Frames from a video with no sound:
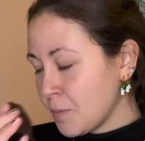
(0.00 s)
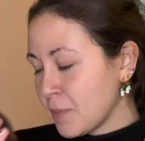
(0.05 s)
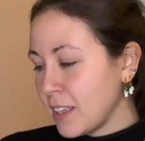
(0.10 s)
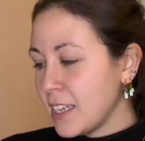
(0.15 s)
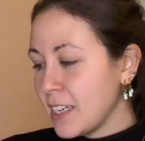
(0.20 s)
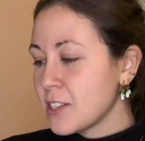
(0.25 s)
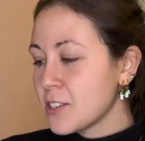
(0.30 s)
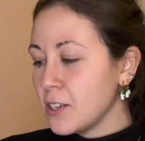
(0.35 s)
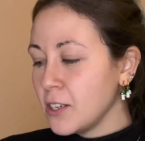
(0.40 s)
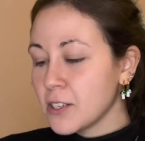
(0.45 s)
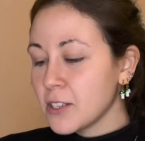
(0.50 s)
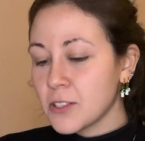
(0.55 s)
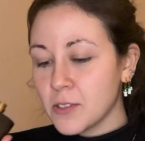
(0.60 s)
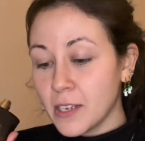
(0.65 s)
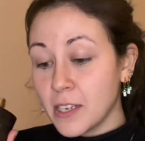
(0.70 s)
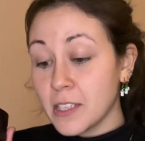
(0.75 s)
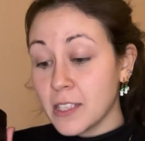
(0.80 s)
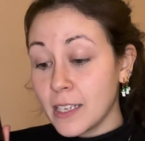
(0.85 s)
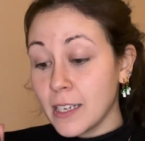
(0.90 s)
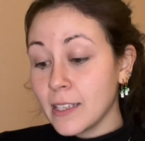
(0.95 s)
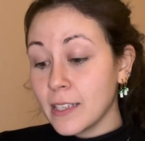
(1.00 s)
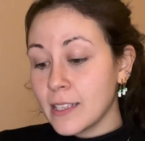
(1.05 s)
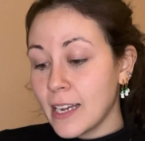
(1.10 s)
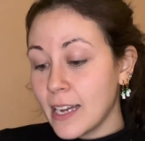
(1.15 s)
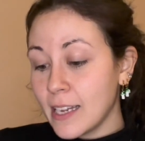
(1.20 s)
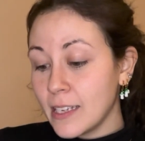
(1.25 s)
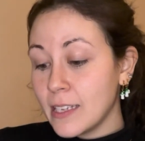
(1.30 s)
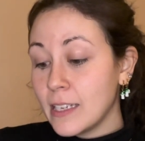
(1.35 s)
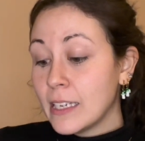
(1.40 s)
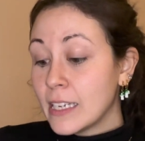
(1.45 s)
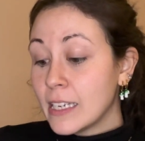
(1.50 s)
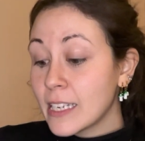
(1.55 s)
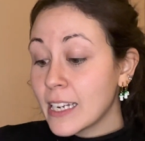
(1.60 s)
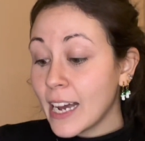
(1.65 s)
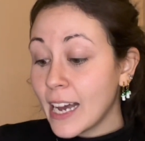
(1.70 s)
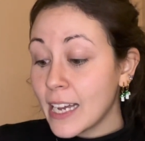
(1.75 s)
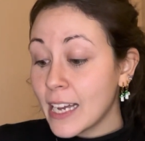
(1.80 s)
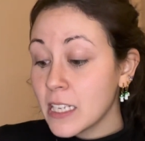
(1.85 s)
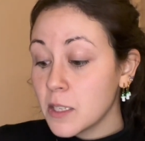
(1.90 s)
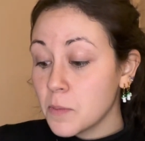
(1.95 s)
it's also, as it
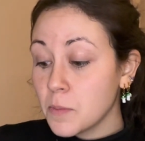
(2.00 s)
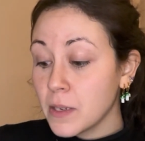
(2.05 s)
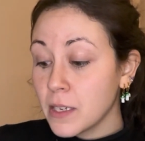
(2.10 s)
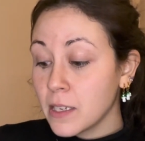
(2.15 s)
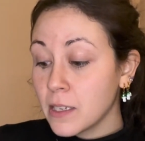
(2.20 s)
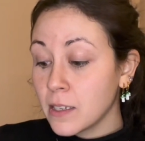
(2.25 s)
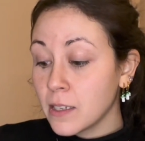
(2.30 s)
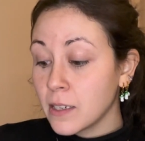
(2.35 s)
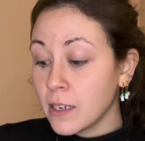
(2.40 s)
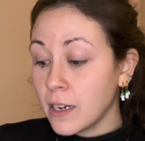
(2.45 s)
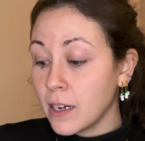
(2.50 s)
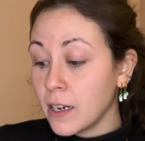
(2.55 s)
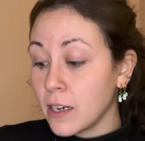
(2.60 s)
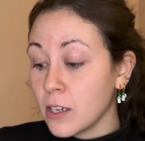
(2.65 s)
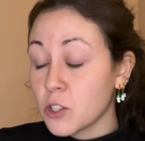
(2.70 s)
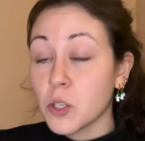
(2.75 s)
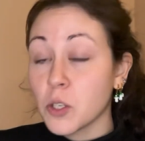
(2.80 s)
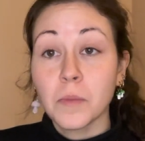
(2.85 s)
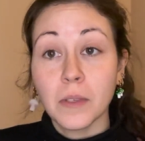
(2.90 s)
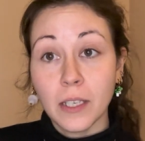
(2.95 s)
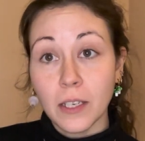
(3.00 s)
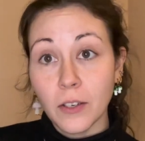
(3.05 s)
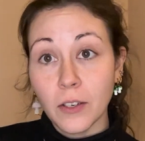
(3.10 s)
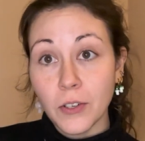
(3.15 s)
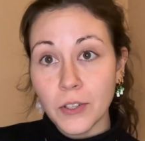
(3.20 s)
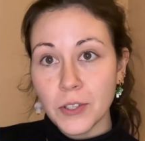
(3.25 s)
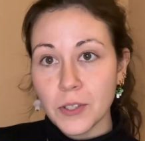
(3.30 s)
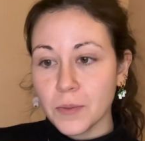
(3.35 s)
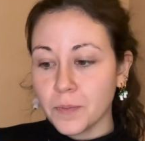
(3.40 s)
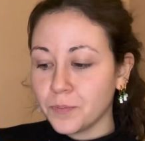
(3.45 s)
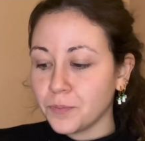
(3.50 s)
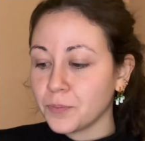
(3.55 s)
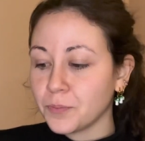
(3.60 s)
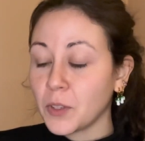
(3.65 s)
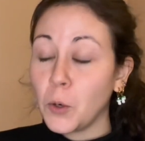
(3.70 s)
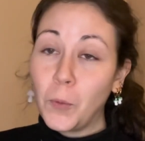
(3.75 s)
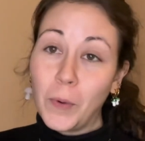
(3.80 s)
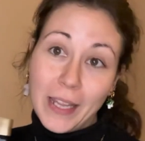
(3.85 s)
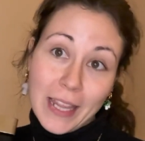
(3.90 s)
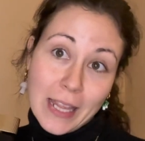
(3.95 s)
has been some years
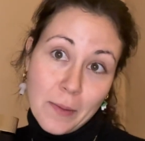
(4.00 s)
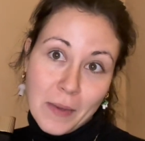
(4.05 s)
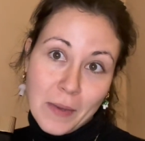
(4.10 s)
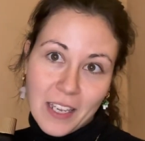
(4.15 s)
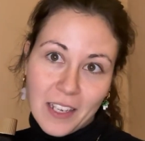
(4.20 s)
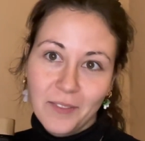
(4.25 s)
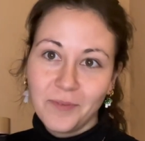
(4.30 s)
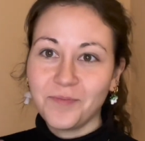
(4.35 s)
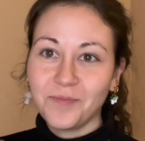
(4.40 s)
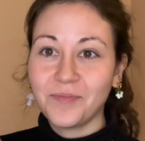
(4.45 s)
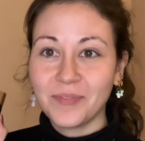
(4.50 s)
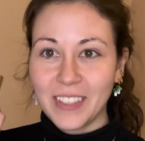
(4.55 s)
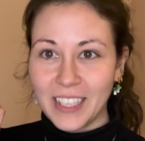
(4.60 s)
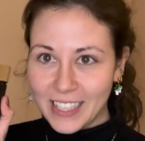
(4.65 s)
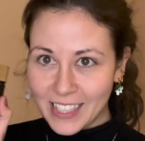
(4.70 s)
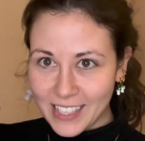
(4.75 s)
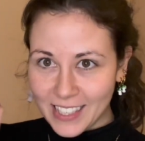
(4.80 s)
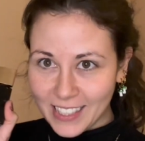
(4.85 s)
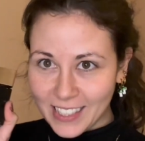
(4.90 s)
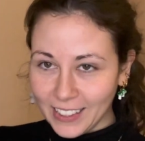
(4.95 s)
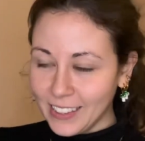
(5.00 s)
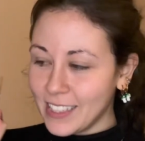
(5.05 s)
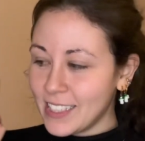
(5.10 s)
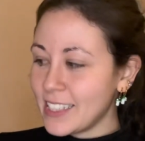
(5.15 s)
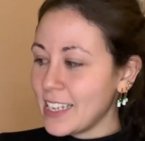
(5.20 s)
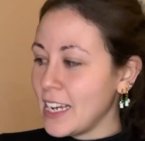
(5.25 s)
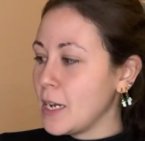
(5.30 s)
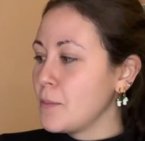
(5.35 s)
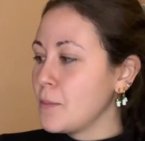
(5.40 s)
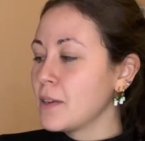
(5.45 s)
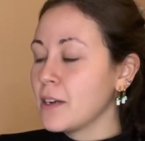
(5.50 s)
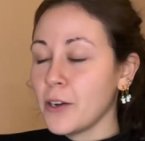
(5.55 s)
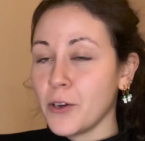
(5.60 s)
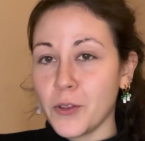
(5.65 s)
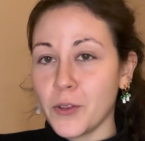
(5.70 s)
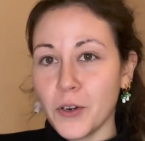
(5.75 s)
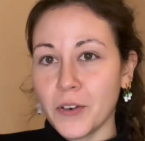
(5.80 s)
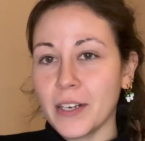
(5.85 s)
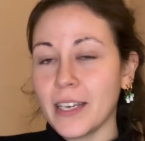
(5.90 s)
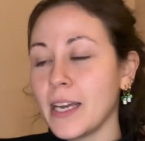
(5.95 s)
with me, it's still the same
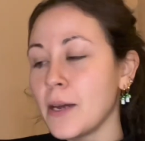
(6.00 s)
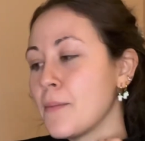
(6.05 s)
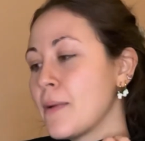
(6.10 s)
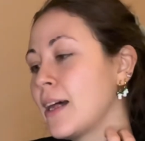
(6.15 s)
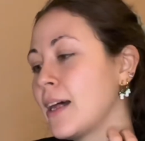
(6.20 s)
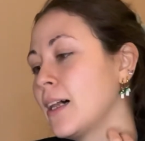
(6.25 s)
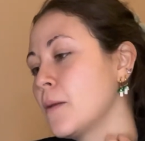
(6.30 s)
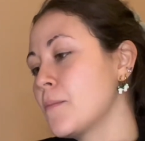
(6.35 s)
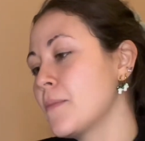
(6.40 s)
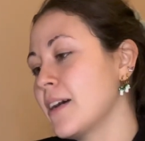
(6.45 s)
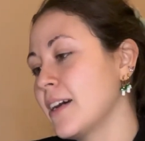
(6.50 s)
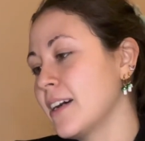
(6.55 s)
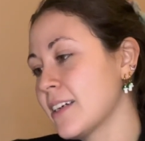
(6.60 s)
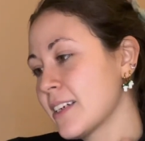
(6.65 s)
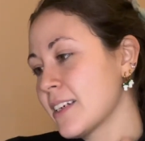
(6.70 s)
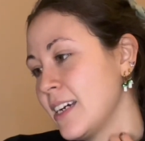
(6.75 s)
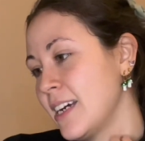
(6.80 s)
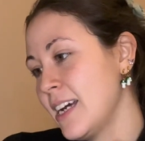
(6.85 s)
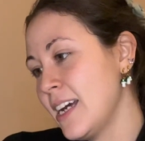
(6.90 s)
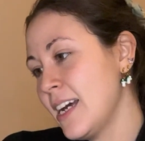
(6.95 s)
30 ml, but